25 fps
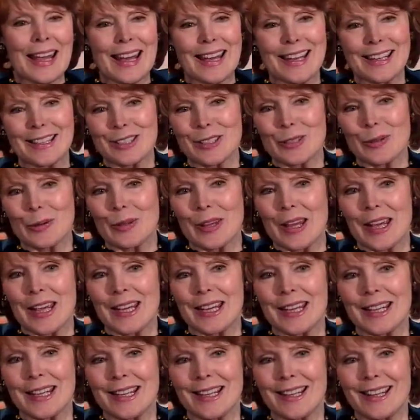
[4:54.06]
so
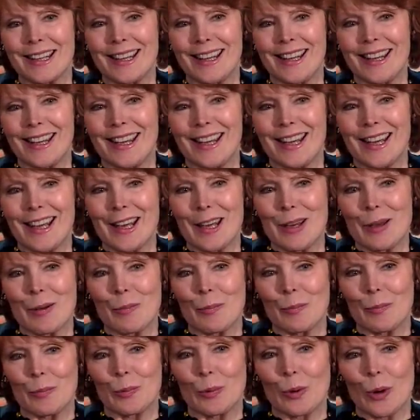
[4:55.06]
they
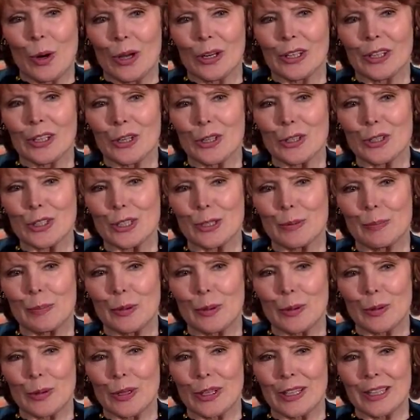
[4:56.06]
brought her
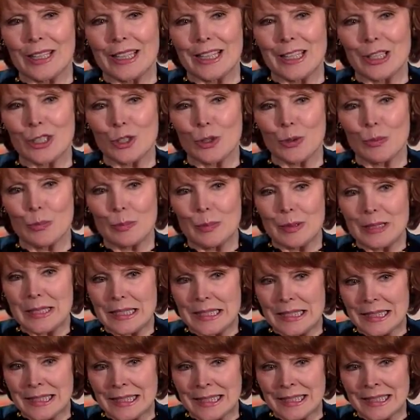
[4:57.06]
spirit into
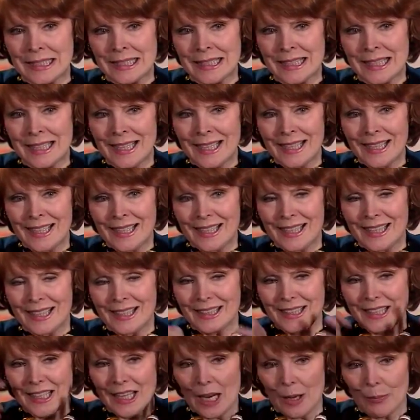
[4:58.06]
me
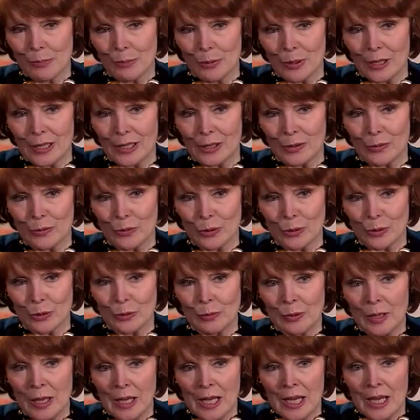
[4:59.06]
in the operating room.